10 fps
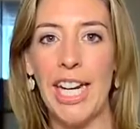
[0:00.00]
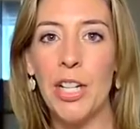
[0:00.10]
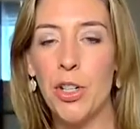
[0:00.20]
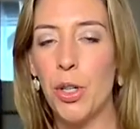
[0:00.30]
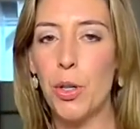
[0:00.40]

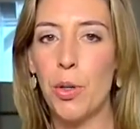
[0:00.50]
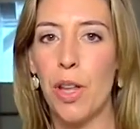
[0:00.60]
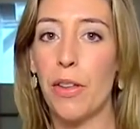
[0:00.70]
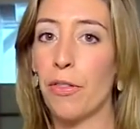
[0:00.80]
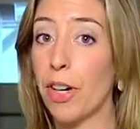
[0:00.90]
into
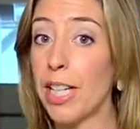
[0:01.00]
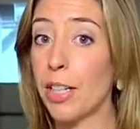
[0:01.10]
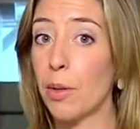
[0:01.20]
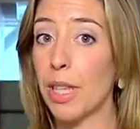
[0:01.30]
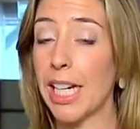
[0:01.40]
the
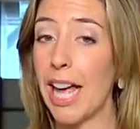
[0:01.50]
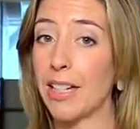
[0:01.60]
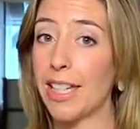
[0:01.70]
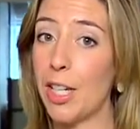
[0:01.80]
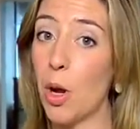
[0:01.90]
freezer with the
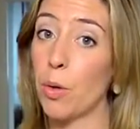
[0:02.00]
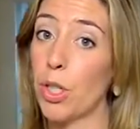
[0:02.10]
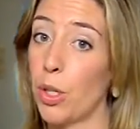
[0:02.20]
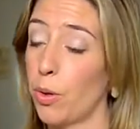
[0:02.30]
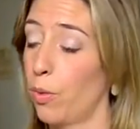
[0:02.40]
Galaxy Note
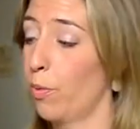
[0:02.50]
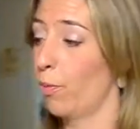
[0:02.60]
2.